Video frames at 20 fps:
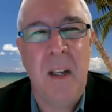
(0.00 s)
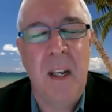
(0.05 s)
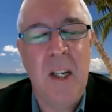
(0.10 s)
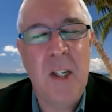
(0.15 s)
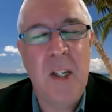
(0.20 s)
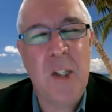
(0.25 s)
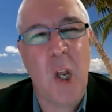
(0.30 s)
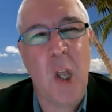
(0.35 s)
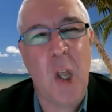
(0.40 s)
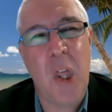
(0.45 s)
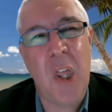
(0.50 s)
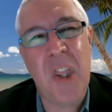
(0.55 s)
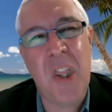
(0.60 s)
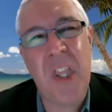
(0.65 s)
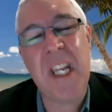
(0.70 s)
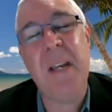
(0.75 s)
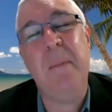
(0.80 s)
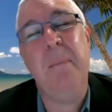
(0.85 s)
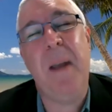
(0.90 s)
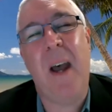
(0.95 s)
So
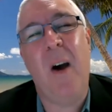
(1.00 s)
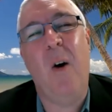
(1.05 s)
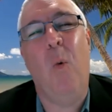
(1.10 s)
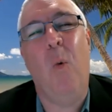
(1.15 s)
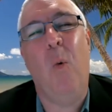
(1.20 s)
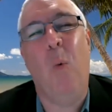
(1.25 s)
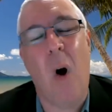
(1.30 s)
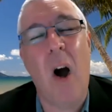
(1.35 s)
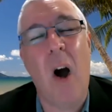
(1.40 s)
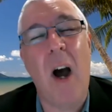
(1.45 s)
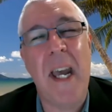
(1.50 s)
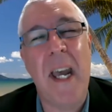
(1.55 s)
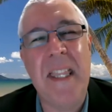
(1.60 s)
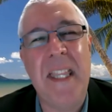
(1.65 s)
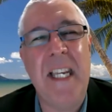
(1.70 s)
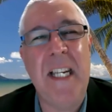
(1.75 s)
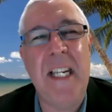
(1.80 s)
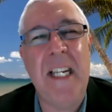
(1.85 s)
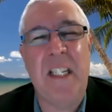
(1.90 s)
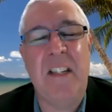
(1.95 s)
think about why
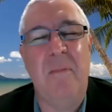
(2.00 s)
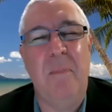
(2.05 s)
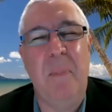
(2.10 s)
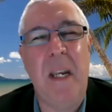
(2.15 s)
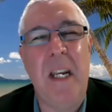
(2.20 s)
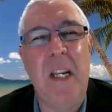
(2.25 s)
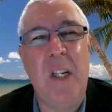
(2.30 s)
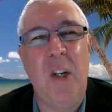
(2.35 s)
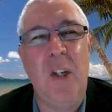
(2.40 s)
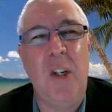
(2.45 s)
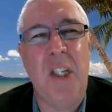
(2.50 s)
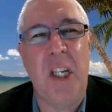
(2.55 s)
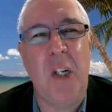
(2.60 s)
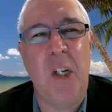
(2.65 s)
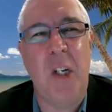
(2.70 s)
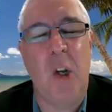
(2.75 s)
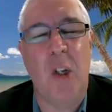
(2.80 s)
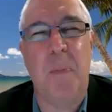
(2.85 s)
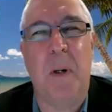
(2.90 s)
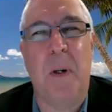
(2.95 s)
these have been used in
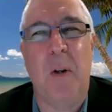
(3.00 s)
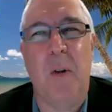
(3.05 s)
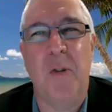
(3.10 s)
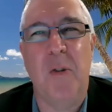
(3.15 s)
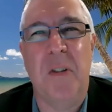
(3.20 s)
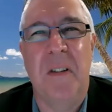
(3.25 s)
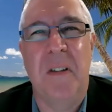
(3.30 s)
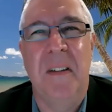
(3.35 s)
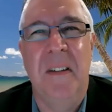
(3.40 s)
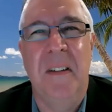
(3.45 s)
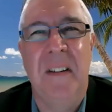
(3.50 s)
hospitals.